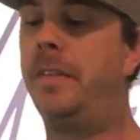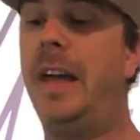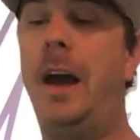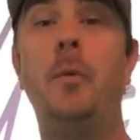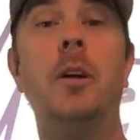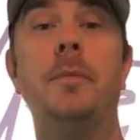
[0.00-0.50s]

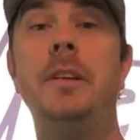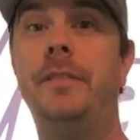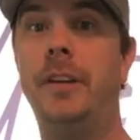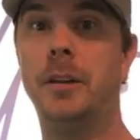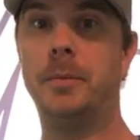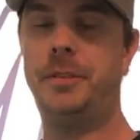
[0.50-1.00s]
That will be
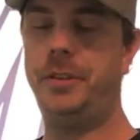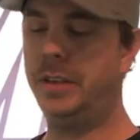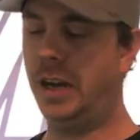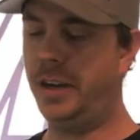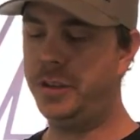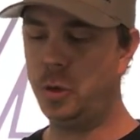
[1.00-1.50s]
available to
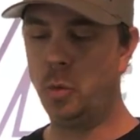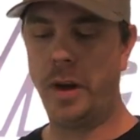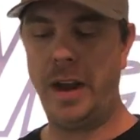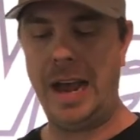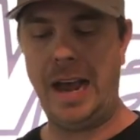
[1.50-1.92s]
you guys who want